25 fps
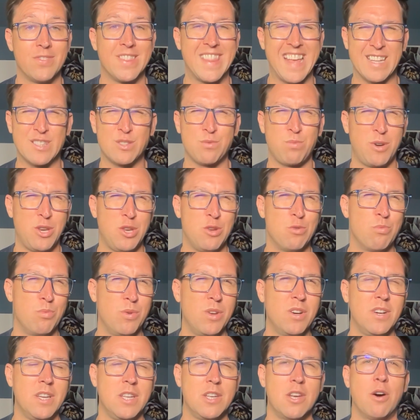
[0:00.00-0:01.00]
That's when you
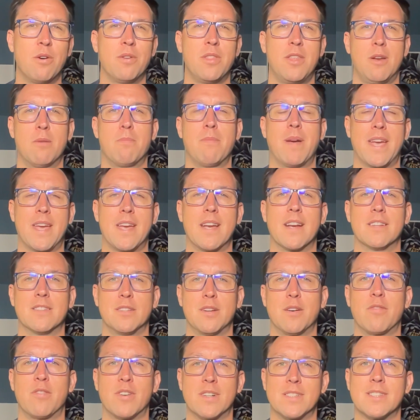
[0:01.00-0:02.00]
really know that you're making a
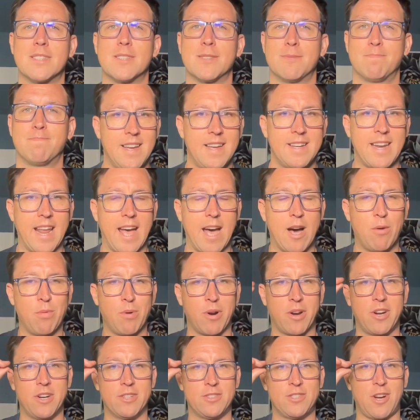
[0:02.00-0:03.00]
difference. Now
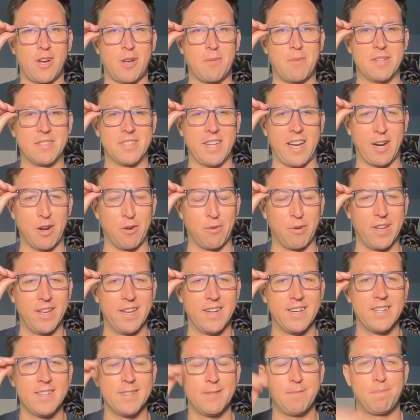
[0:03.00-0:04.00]
we're going to talk about
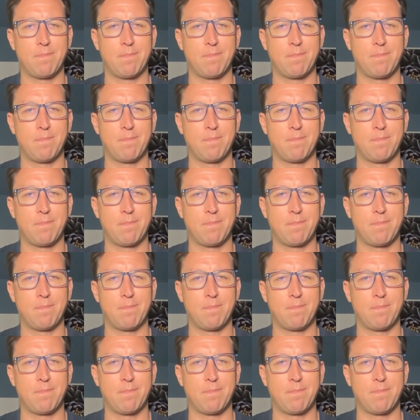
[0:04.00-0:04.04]
diarrhea.